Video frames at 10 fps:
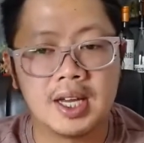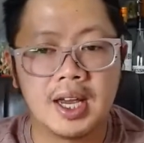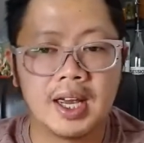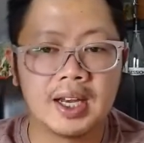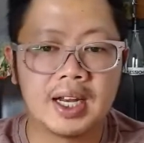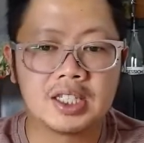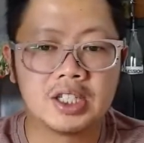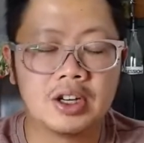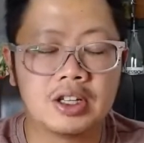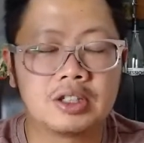and
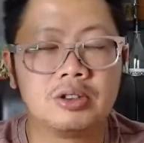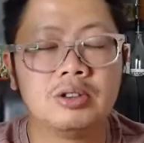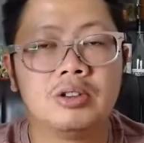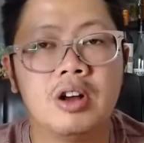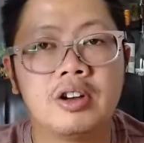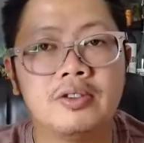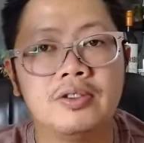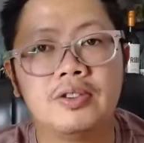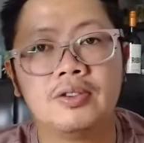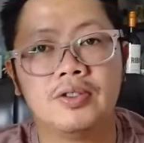actually got through a lot
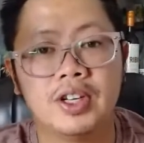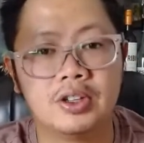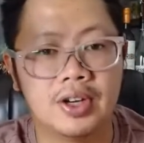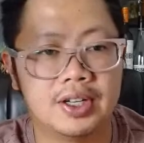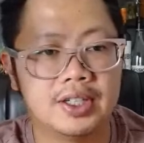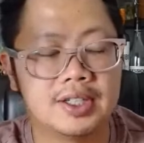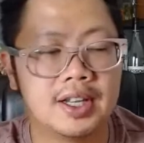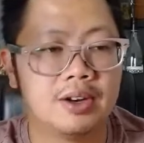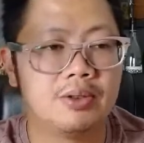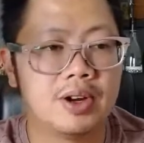of video edits
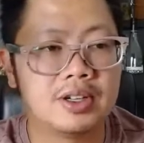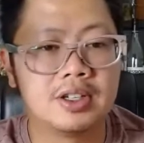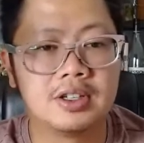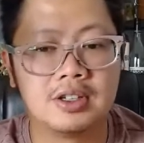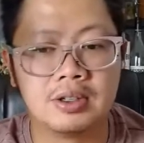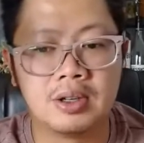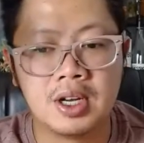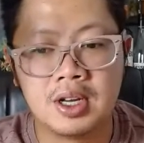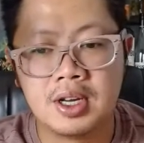that I wanted to do.